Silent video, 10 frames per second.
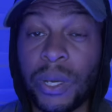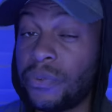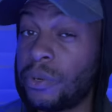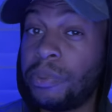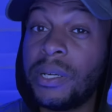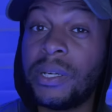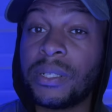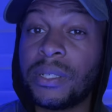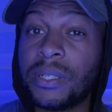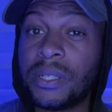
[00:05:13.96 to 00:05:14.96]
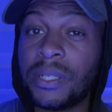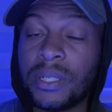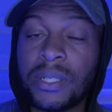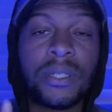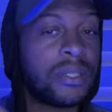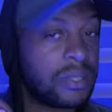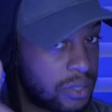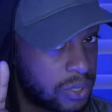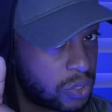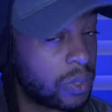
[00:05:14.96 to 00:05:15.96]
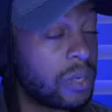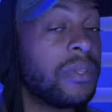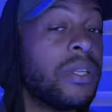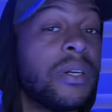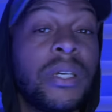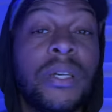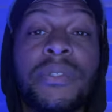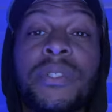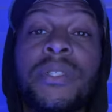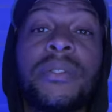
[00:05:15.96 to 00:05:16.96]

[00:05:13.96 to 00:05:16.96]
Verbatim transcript: for the plug, swerving their gifts.